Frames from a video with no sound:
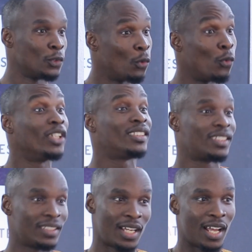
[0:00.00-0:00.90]
what
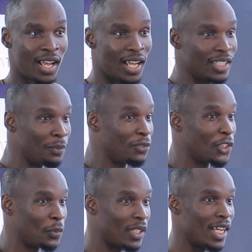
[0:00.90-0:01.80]
the
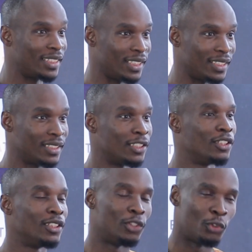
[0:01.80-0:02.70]
previous speaker has said.
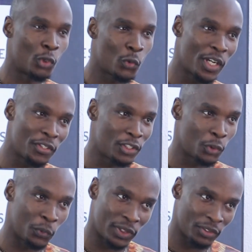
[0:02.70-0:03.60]
Know where you need
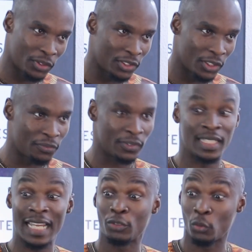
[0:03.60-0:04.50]
to protect yourself.
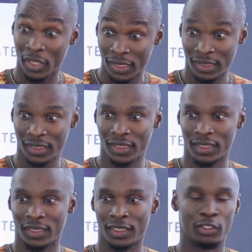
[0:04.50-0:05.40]
That way,
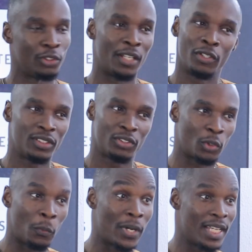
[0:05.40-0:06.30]
you are not
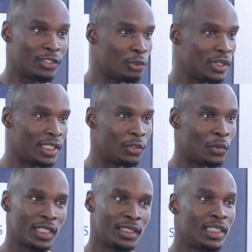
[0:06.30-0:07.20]
surprised totally
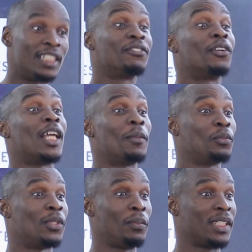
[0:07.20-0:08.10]
if other
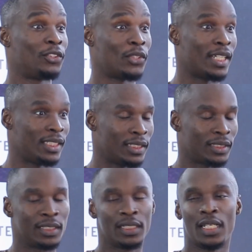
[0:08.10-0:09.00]
people replicate your
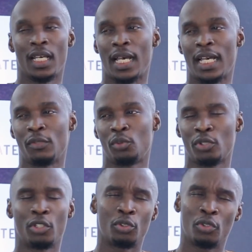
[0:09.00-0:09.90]
ideas. And you
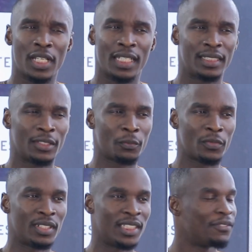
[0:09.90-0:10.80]
should also know that
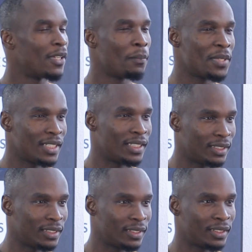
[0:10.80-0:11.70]
different
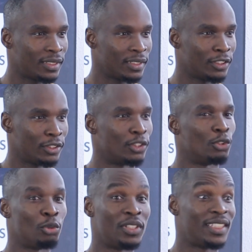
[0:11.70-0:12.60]
businesses
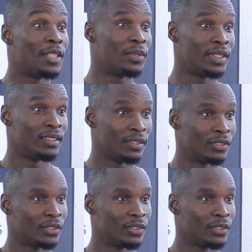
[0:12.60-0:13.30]
do the same thing.